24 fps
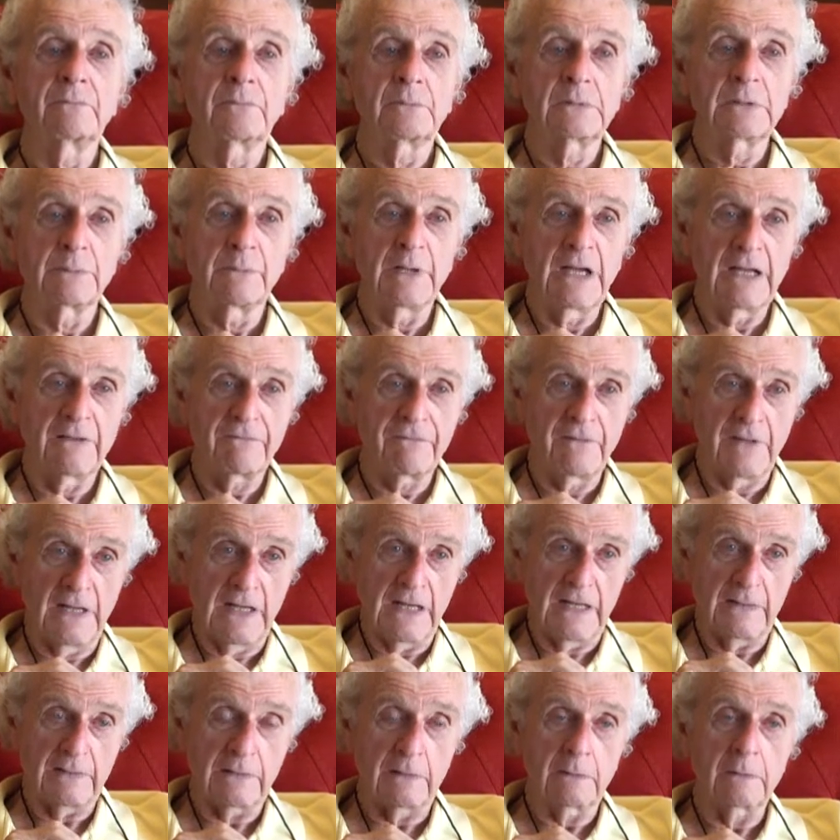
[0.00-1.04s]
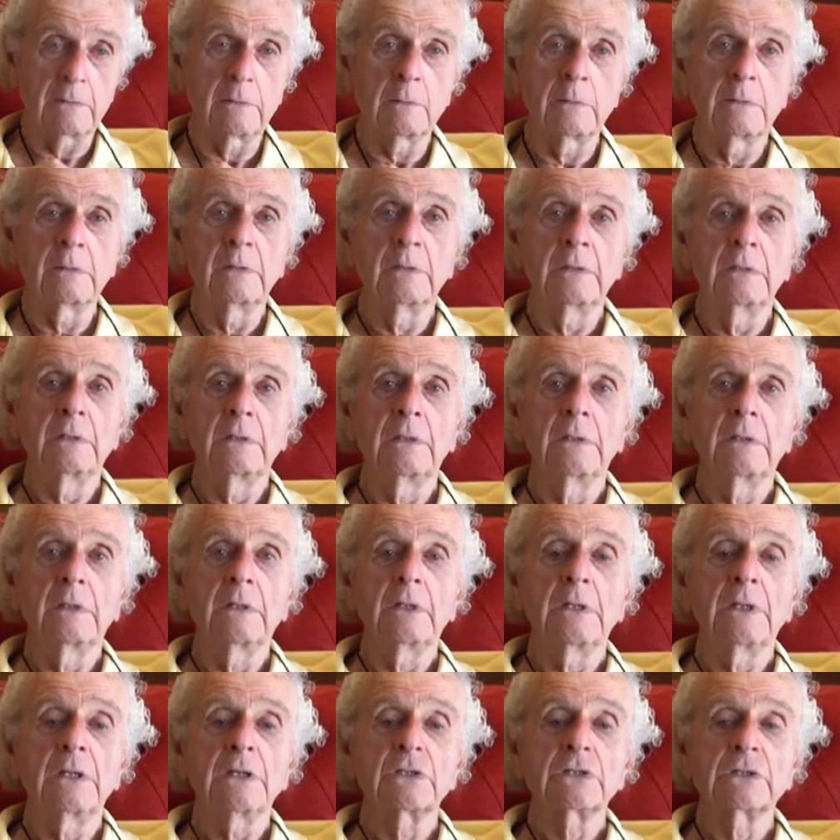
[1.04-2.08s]
to my father
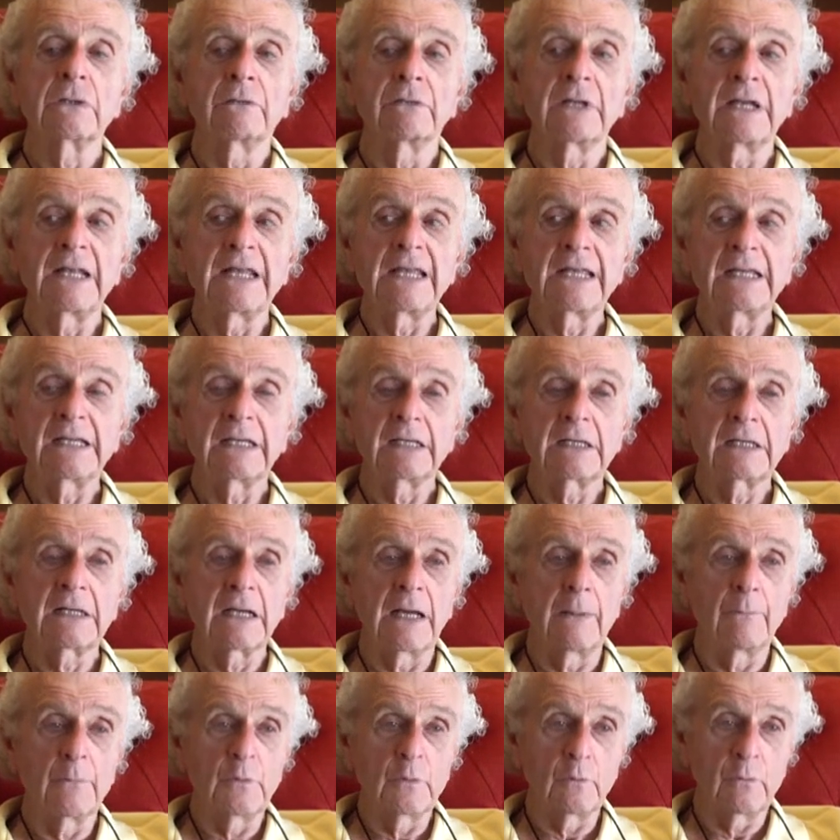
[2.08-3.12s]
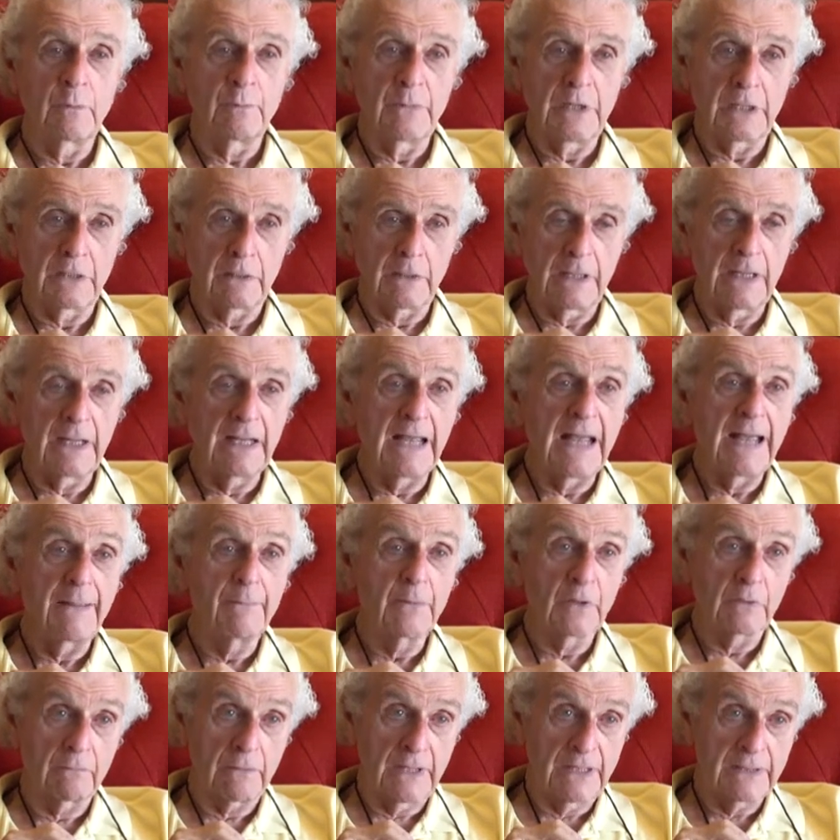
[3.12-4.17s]
so that he could come to America,
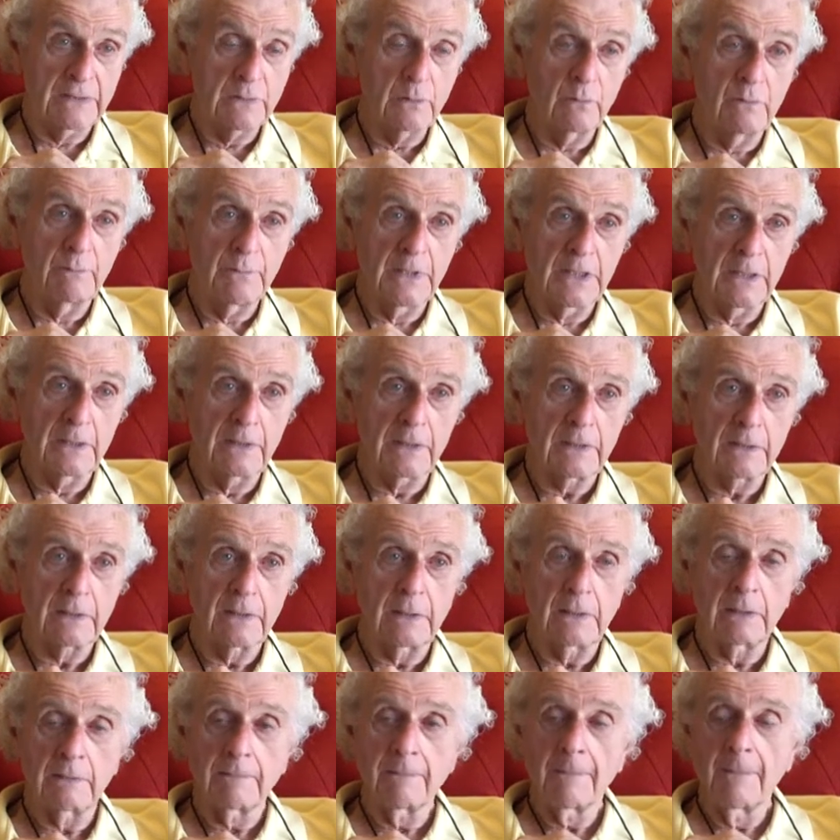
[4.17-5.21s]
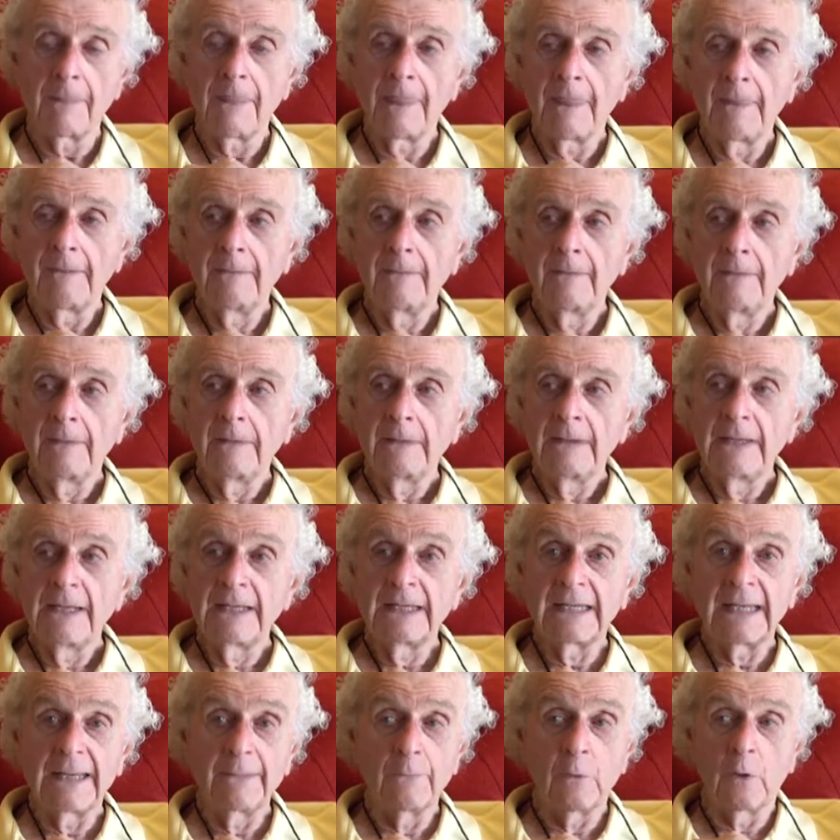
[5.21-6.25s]
emigrate to America. He
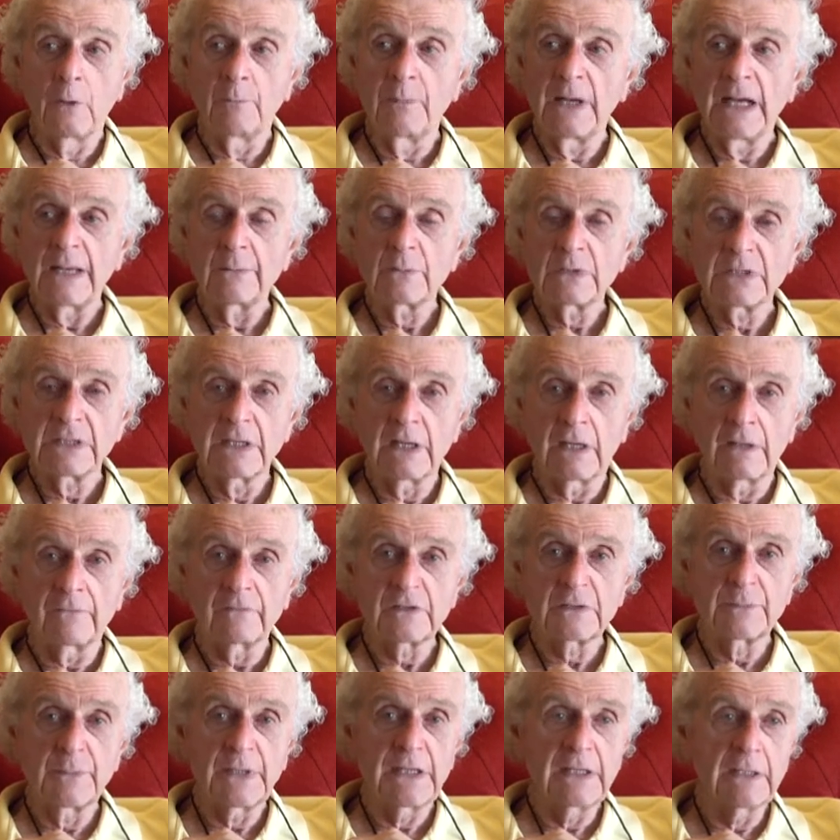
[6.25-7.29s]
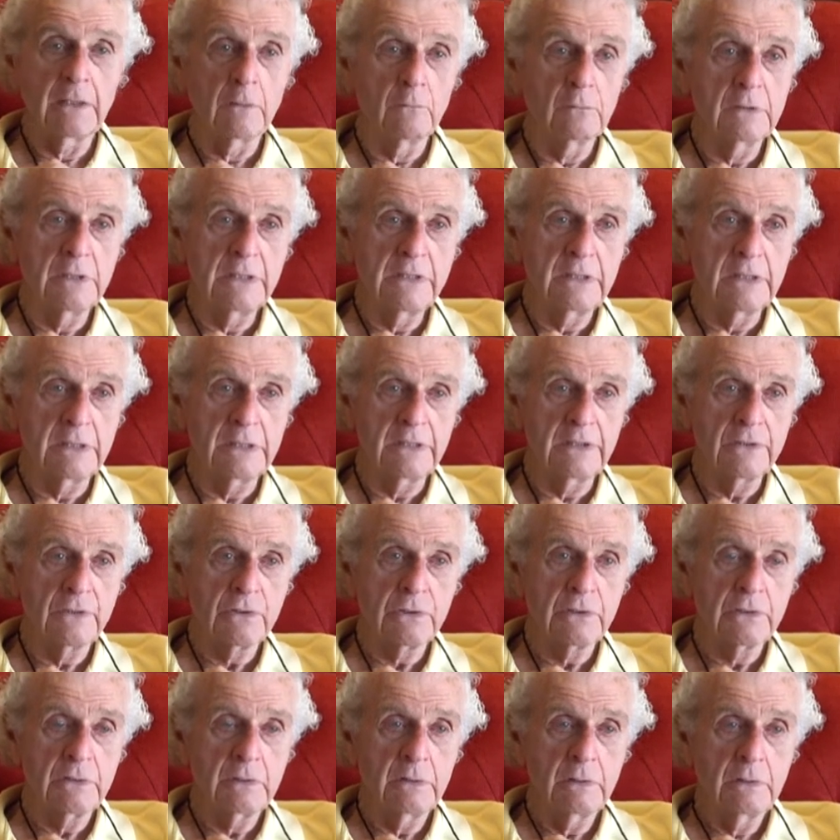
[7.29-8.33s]
came all by himself, speaking only
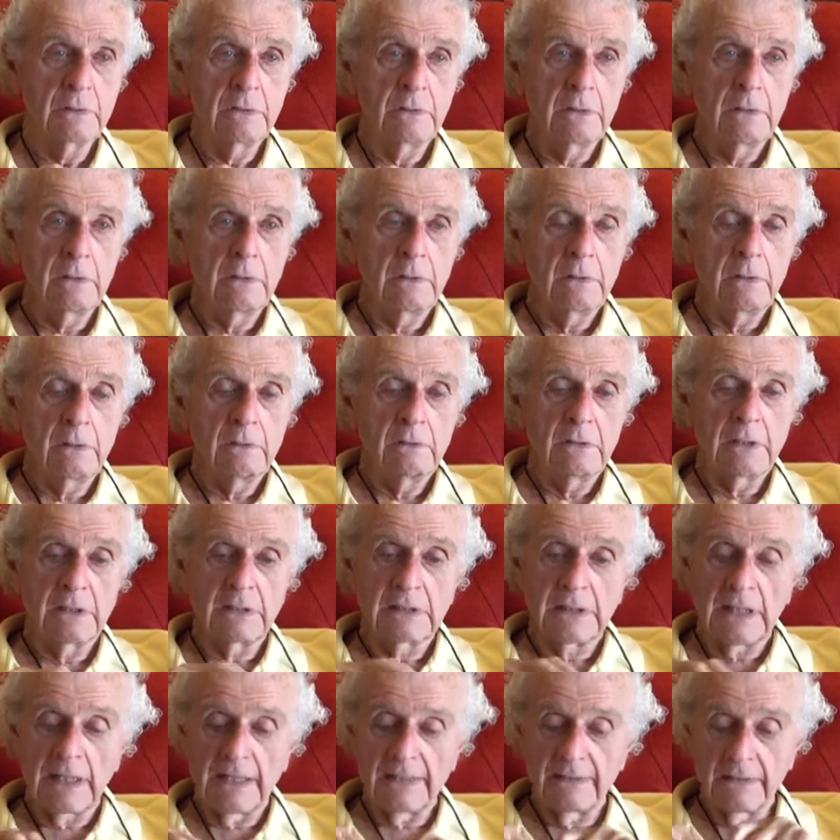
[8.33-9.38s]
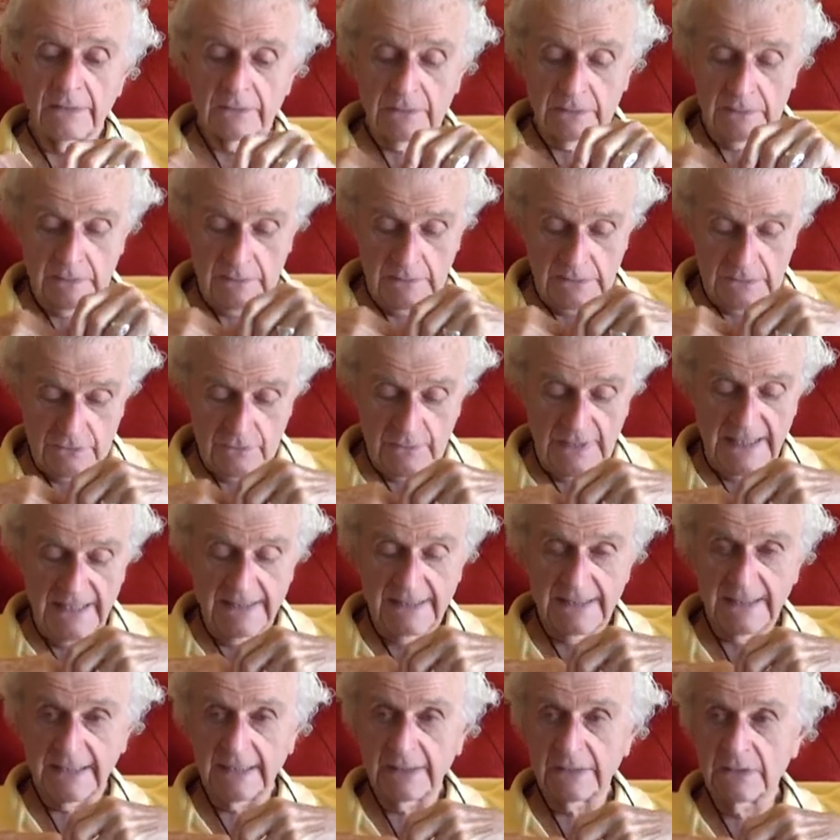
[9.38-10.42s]
Yiddish. They tied the train
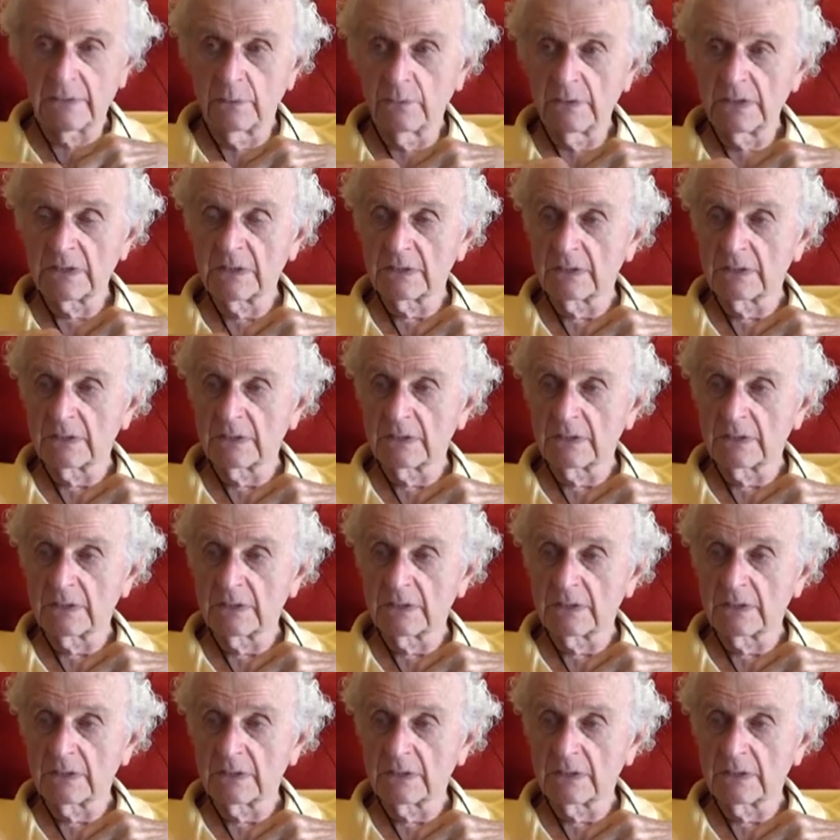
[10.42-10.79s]
ticket to